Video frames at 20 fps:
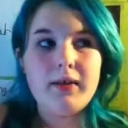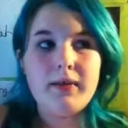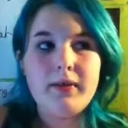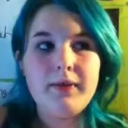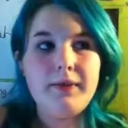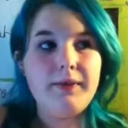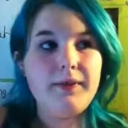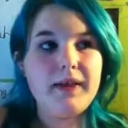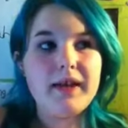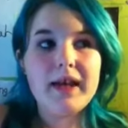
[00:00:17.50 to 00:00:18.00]

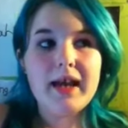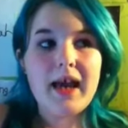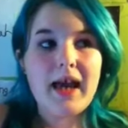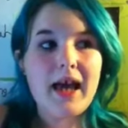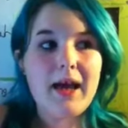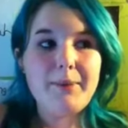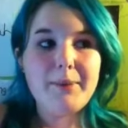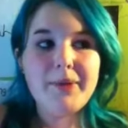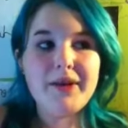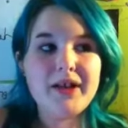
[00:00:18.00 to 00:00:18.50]
the
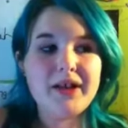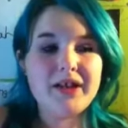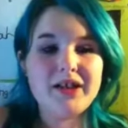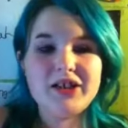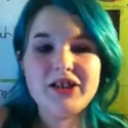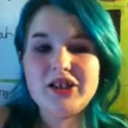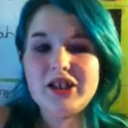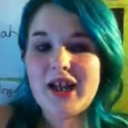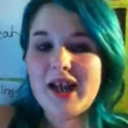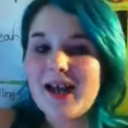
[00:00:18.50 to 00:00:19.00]
epic
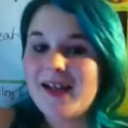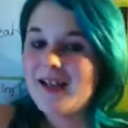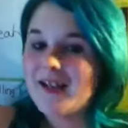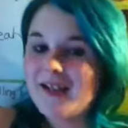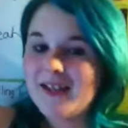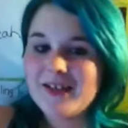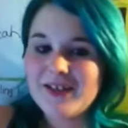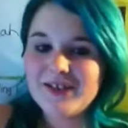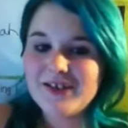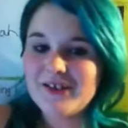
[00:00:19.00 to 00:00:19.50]

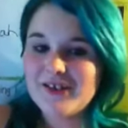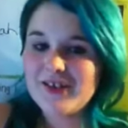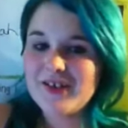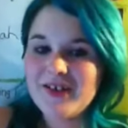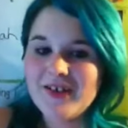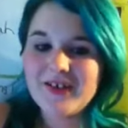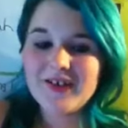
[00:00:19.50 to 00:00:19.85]
challenge